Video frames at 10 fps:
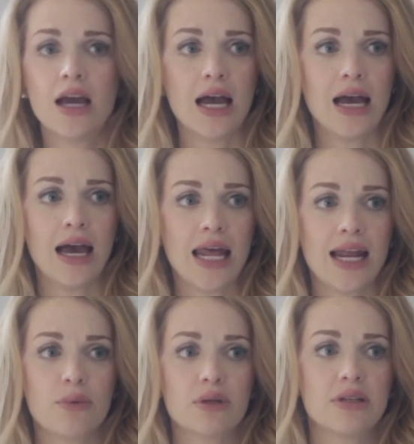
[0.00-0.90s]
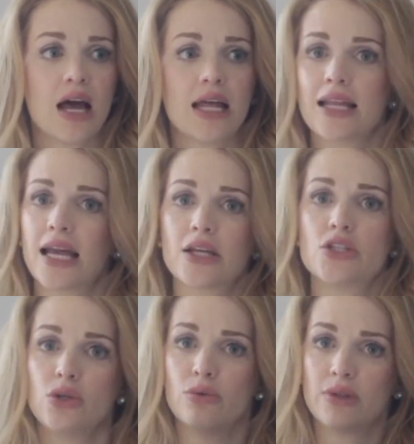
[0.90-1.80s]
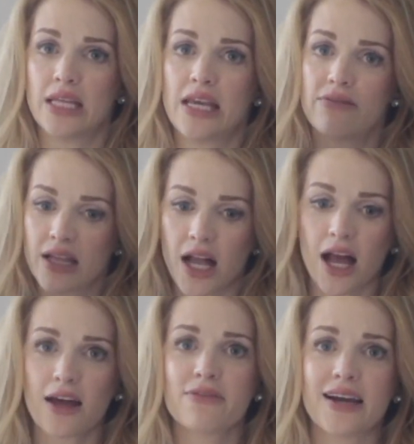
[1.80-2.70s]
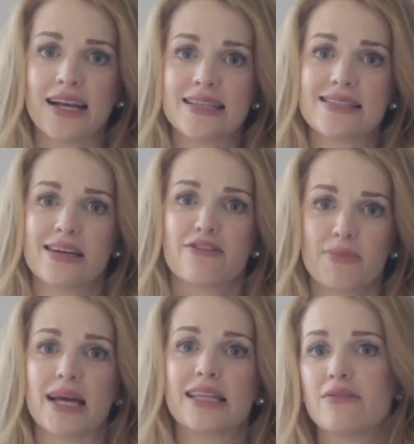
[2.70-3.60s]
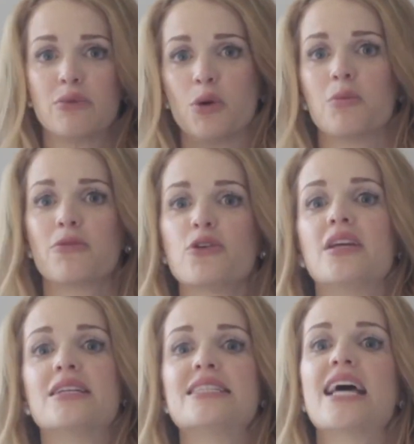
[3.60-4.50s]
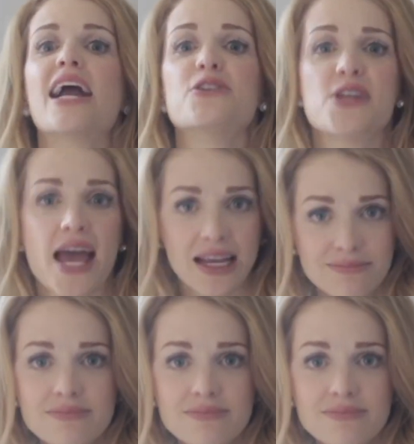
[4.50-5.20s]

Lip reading: And I would not like to leave the confines of my living room for the entire day.